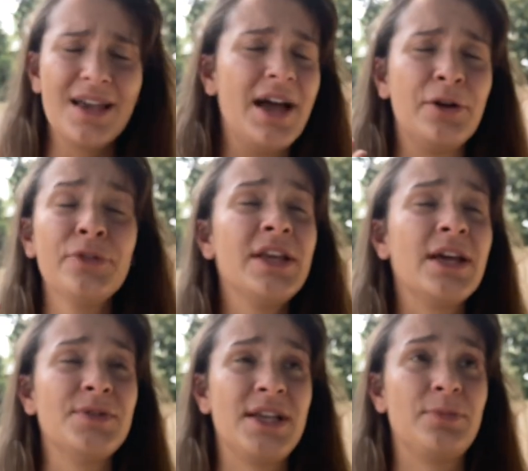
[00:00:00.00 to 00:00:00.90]
I don't think I
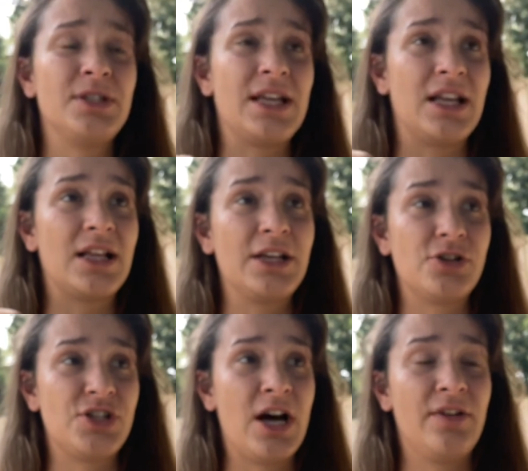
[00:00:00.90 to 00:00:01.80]
was able to get a clear
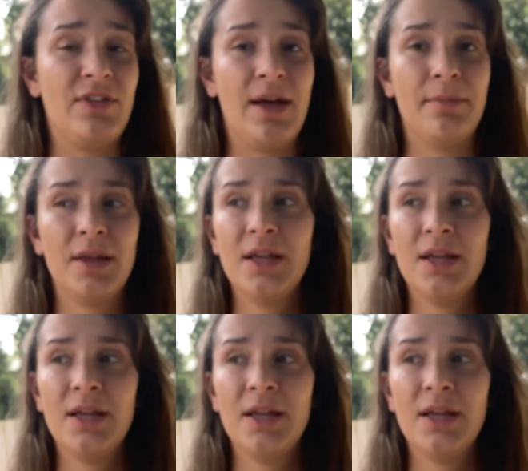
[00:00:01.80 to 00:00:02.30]
shot of them